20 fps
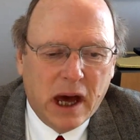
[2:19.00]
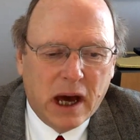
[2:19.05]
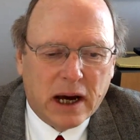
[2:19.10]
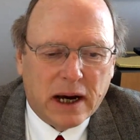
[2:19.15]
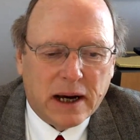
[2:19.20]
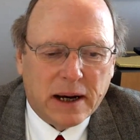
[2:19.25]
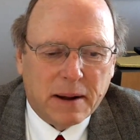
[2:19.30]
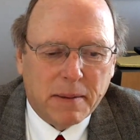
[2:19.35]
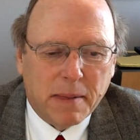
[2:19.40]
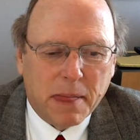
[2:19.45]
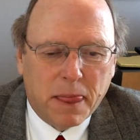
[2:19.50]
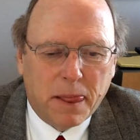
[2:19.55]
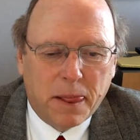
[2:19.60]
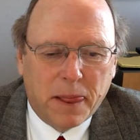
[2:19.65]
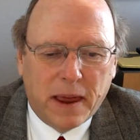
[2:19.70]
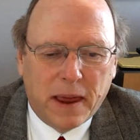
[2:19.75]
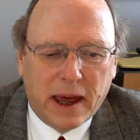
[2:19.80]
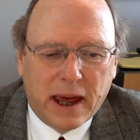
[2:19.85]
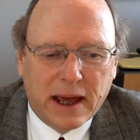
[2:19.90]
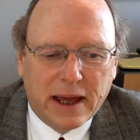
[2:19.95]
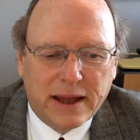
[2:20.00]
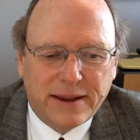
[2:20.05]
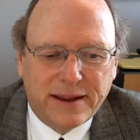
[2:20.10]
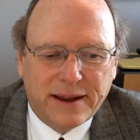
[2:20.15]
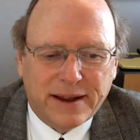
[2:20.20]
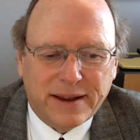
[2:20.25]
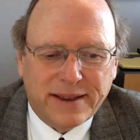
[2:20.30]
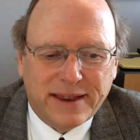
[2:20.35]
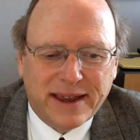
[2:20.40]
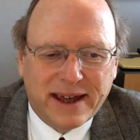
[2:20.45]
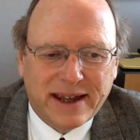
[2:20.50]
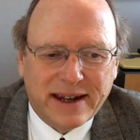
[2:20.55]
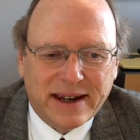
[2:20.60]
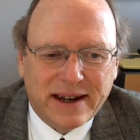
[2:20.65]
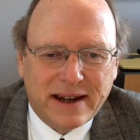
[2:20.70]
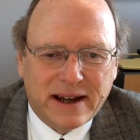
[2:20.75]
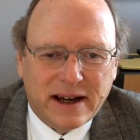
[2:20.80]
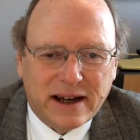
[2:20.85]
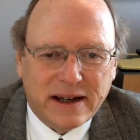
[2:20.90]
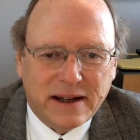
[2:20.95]
Uh,
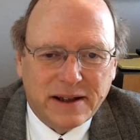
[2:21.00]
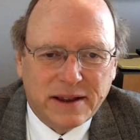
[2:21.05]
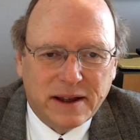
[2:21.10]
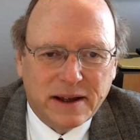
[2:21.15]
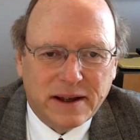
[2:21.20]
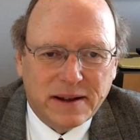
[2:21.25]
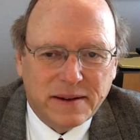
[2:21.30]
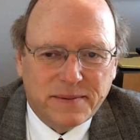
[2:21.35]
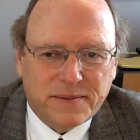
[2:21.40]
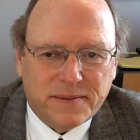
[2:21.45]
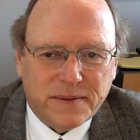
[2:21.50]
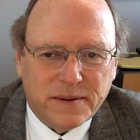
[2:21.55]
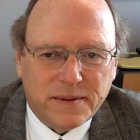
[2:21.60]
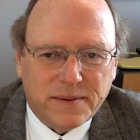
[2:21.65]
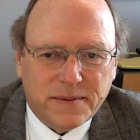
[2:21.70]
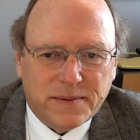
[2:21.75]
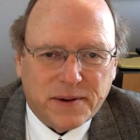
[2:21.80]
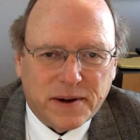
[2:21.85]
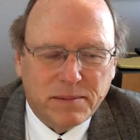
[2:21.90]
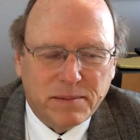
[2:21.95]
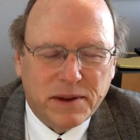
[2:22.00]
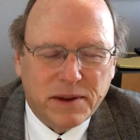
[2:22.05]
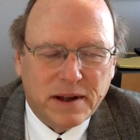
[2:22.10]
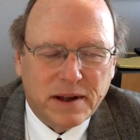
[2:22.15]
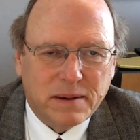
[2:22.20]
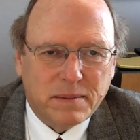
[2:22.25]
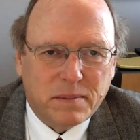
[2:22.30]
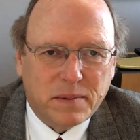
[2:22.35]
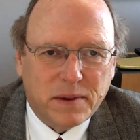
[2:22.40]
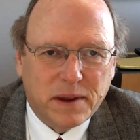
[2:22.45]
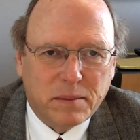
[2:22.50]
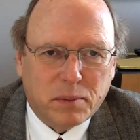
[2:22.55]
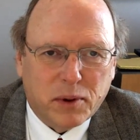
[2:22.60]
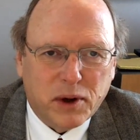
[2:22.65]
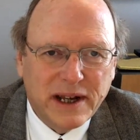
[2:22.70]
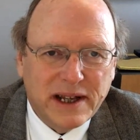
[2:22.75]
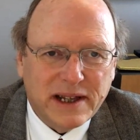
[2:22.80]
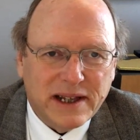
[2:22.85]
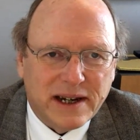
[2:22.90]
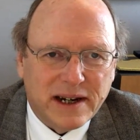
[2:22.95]
then uh, the, from the, the
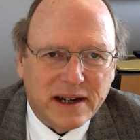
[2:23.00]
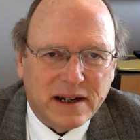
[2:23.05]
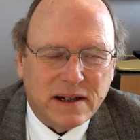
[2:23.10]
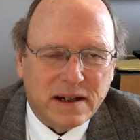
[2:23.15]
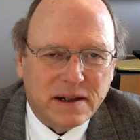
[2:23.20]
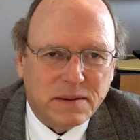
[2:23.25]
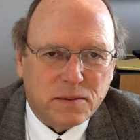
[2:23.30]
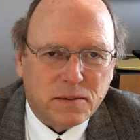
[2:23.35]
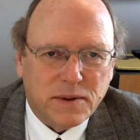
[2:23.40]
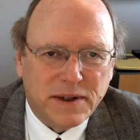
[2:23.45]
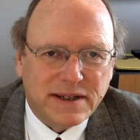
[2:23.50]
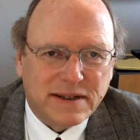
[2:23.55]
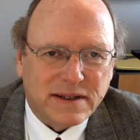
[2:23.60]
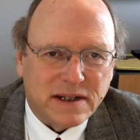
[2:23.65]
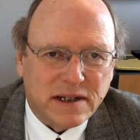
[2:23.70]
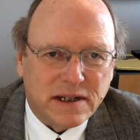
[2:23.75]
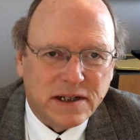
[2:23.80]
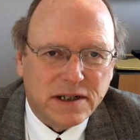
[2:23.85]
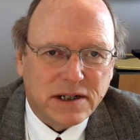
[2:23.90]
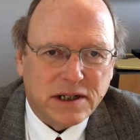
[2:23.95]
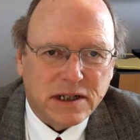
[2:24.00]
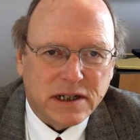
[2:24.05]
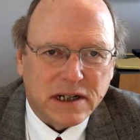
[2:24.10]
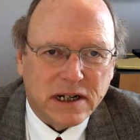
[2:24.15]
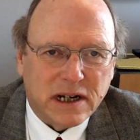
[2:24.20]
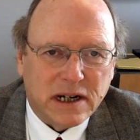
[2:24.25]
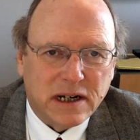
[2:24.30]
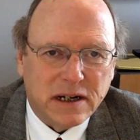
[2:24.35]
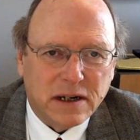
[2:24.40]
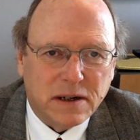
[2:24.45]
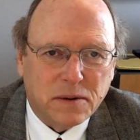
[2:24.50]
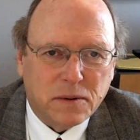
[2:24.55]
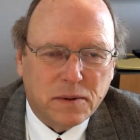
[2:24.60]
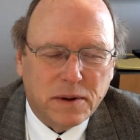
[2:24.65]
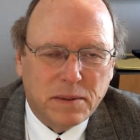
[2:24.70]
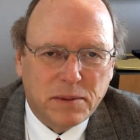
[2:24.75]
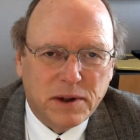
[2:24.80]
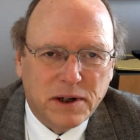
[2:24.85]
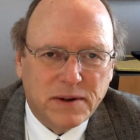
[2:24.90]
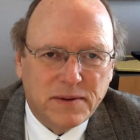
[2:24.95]
preclinical research, uh,
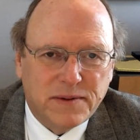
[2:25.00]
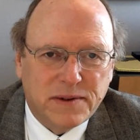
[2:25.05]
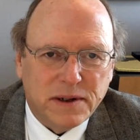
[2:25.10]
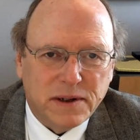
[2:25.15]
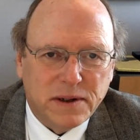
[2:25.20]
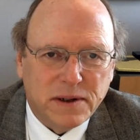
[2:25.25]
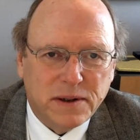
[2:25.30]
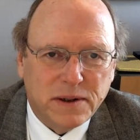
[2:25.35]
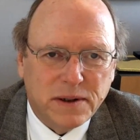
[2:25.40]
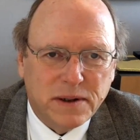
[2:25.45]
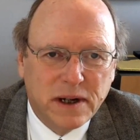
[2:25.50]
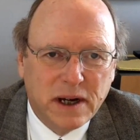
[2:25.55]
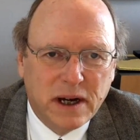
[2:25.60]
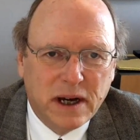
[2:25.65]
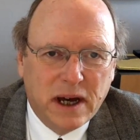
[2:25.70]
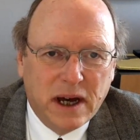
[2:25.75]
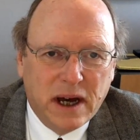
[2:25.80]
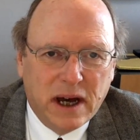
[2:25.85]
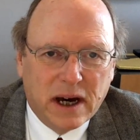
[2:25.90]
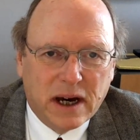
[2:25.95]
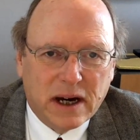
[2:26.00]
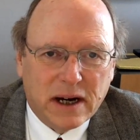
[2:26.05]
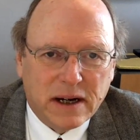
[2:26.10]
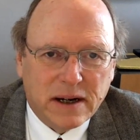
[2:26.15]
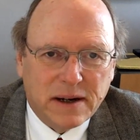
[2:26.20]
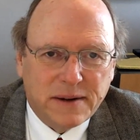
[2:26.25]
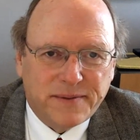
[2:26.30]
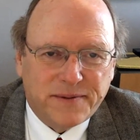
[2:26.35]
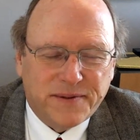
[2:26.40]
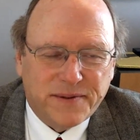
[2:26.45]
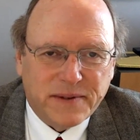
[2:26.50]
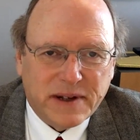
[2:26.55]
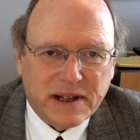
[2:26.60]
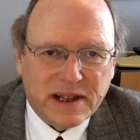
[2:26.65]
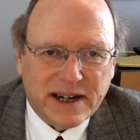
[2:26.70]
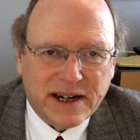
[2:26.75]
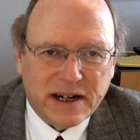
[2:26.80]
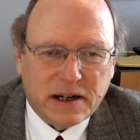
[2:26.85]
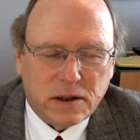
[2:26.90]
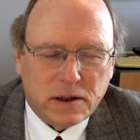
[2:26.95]
we moved to uh,
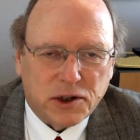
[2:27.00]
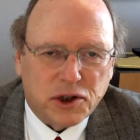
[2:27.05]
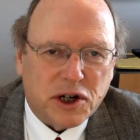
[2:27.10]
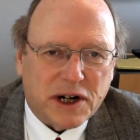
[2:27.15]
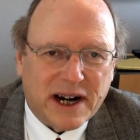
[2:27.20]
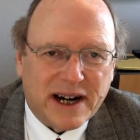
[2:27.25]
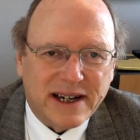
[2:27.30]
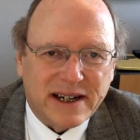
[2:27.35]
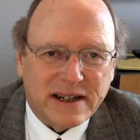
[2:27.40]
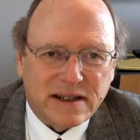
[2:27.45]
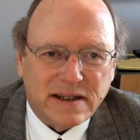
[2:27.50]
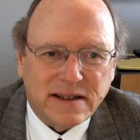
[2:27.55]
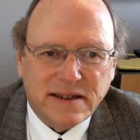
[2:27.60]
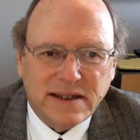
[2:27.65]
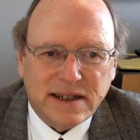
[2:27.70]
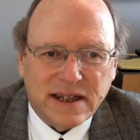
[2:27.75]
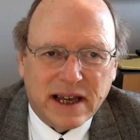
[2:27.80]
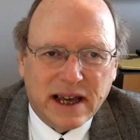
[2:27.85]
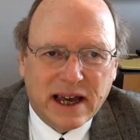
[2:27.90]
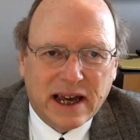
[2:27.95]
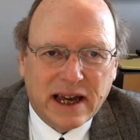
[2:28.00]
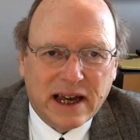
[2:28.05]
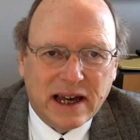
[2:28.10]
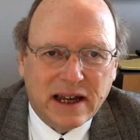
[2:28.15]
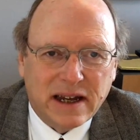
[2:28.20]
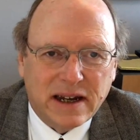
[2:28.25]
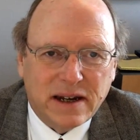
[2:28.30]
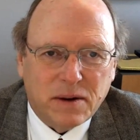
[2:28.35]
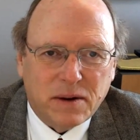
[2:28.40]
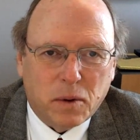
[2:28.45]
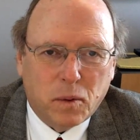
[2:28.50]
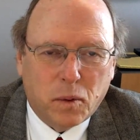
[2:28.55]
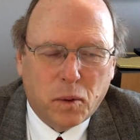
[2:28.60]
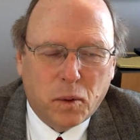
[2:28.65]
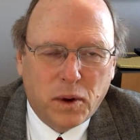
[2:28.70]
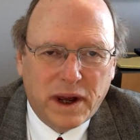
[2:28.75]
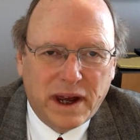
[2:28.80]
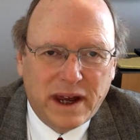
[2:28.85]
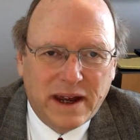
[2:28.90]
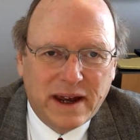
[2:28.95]
clinical trials, and
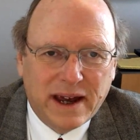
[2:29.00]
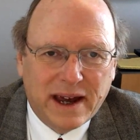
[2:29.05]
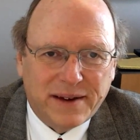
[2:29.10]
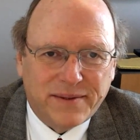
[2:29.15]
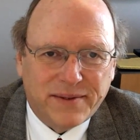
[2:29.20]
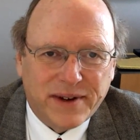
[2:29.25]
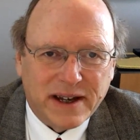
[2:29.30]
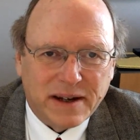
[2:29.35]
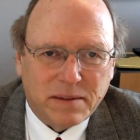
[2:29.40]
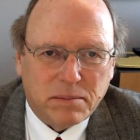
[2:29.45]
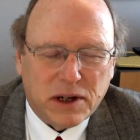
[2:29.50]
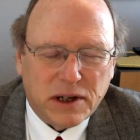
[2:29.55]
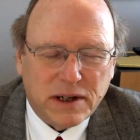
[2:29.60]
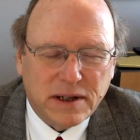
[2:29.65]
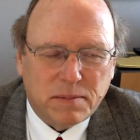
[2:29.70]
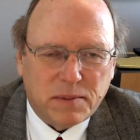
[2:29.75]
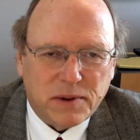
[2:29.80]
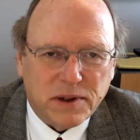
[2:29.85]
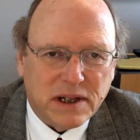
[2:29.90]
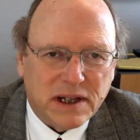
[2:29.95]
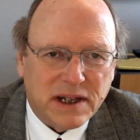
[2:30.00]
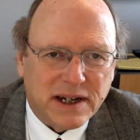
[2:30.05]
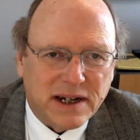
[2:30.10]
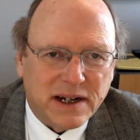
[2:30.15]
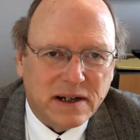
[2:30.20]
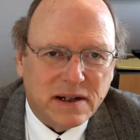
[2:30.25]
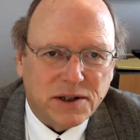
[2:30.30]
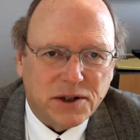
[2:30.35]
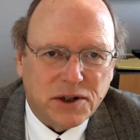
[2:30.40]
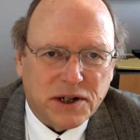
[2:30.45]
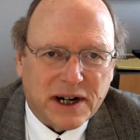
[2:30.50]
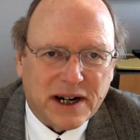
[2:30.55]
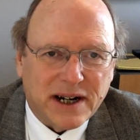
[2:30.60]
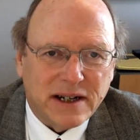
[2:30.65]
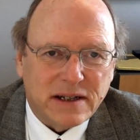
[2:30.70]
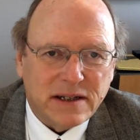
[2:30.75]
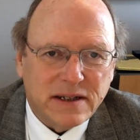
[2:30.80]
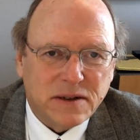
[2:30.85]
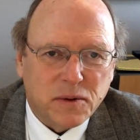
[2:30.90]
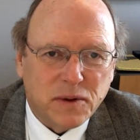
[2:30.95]
we have had multiple clinical trials.